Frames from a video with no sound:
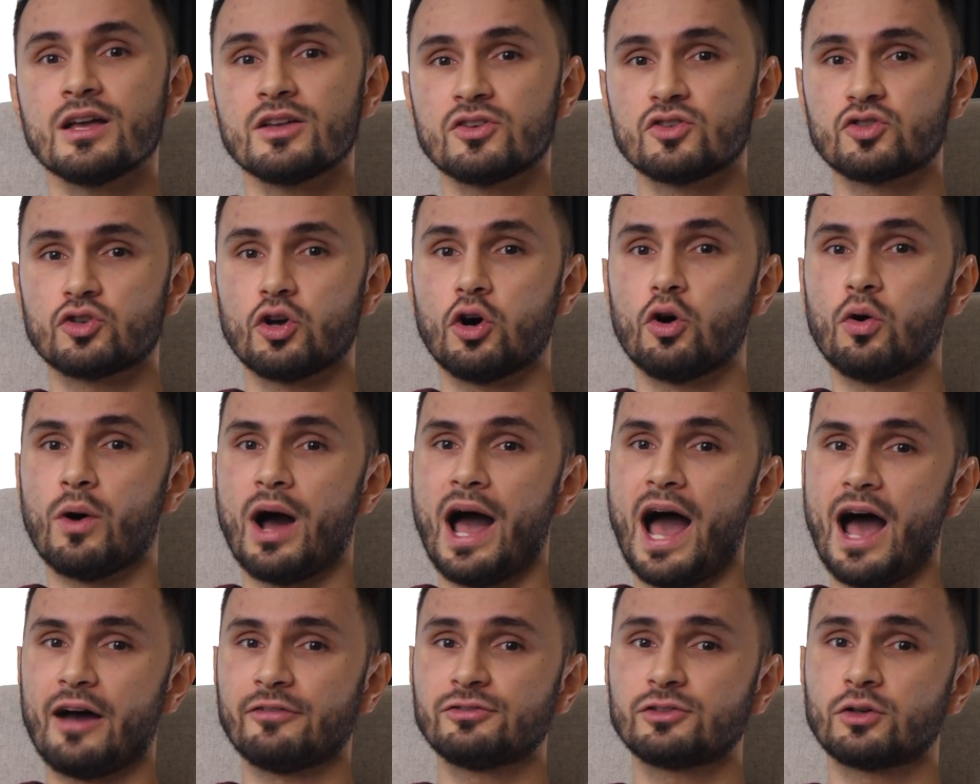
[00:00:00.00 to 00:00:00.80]

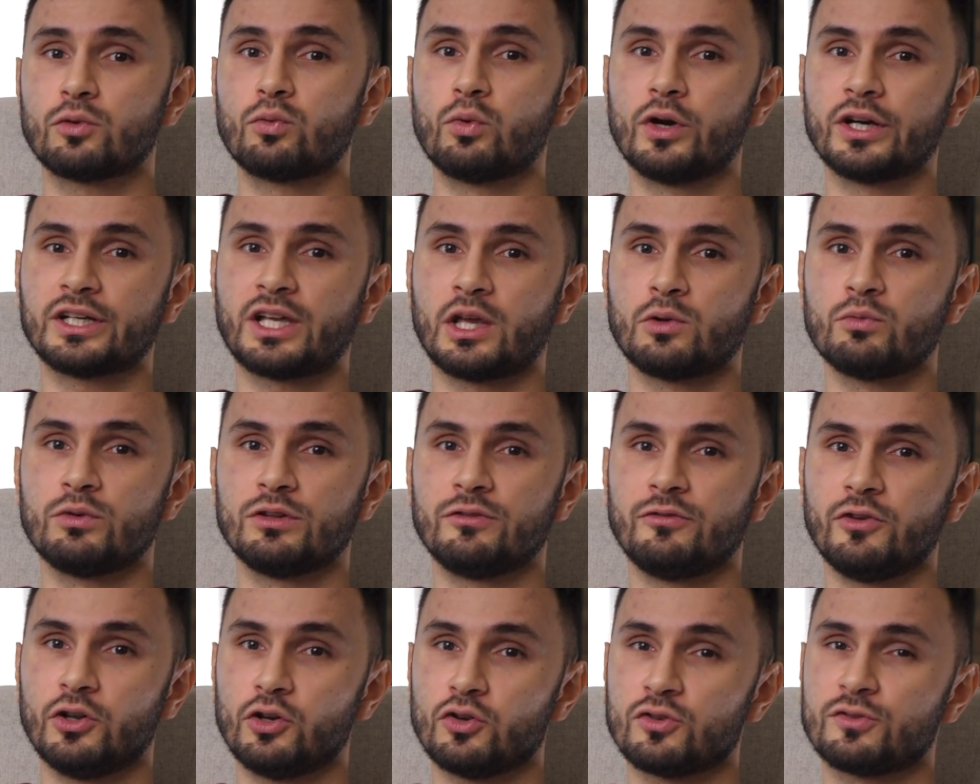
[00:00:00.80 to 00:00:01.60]
So after working
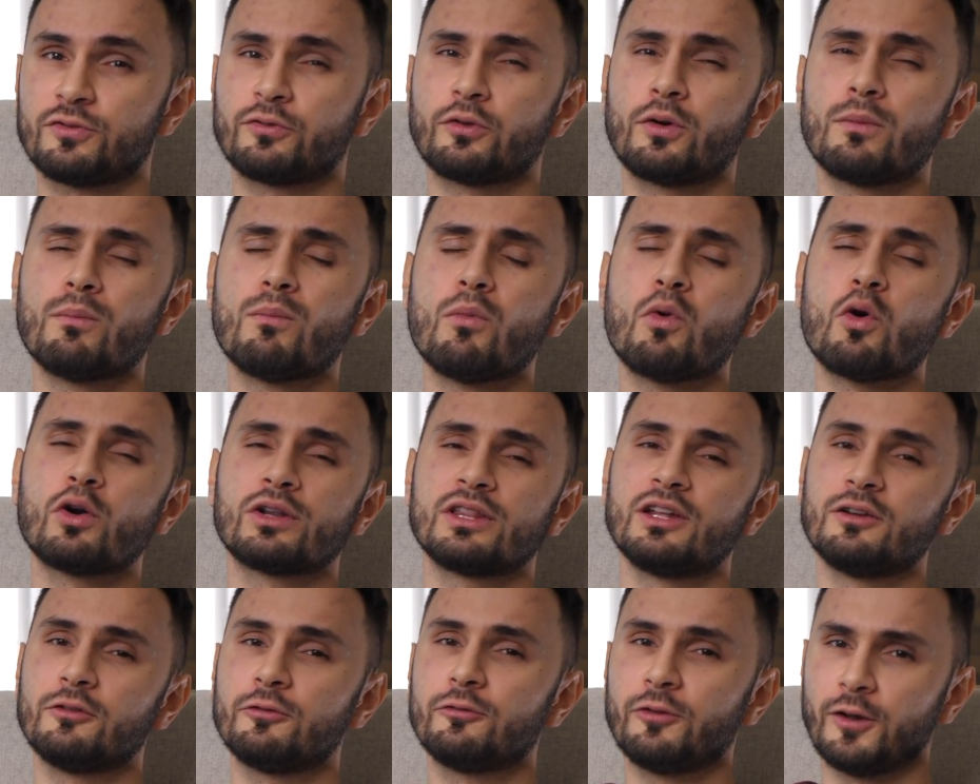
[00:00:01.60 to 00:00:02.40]
with videos for more
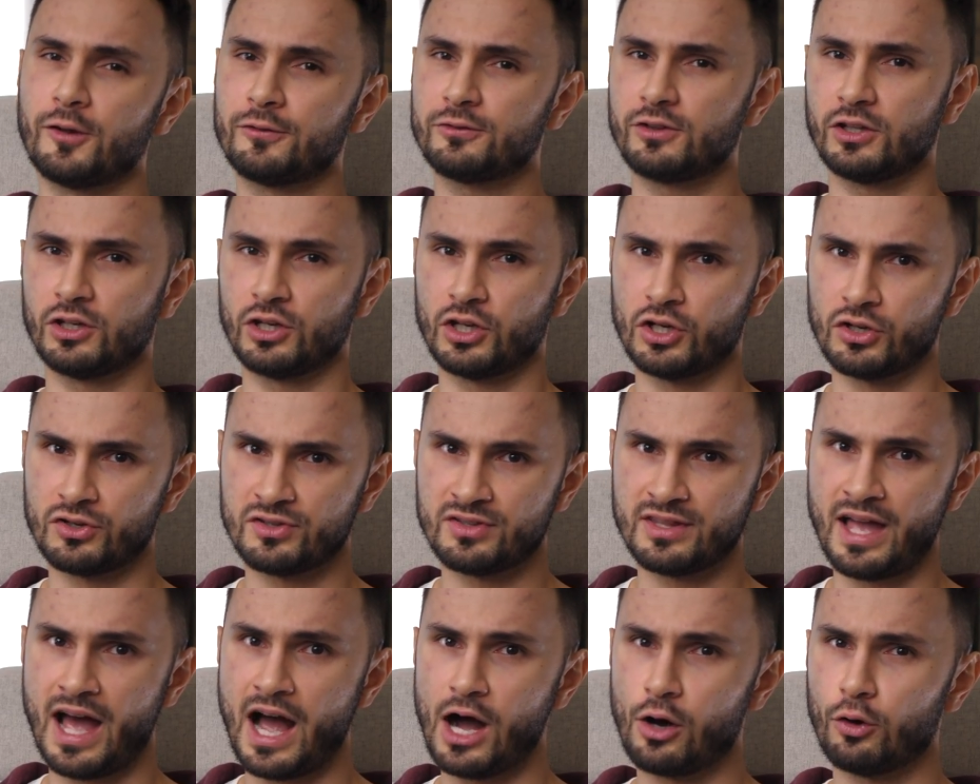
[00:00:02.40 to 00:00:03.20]
than 15
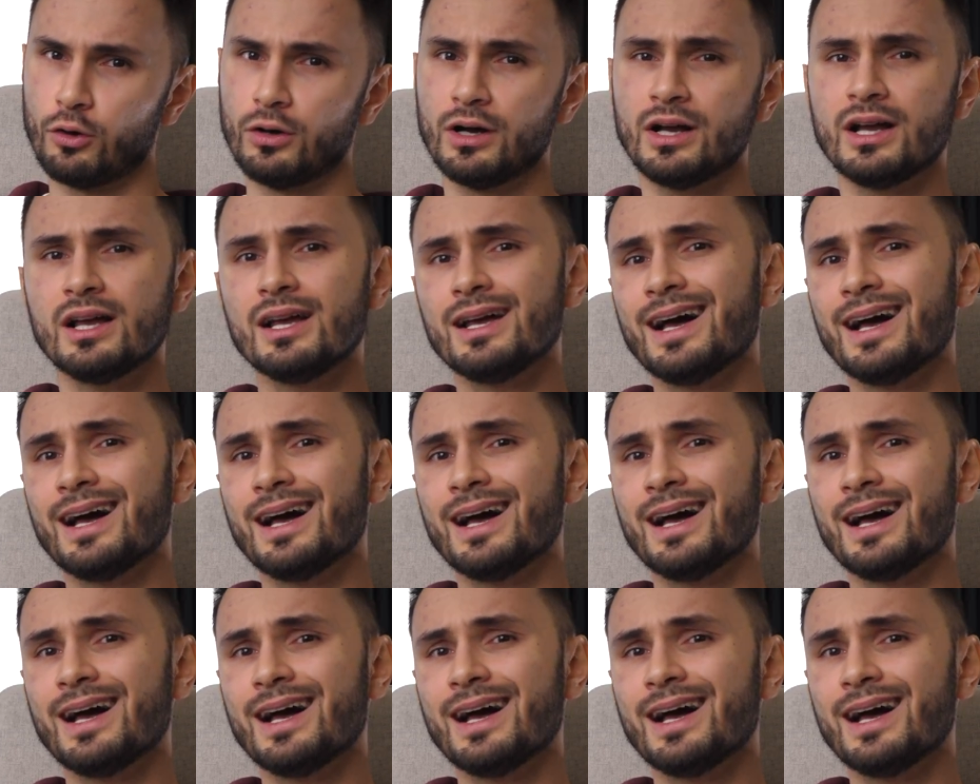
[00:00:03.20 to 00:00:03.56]
years now,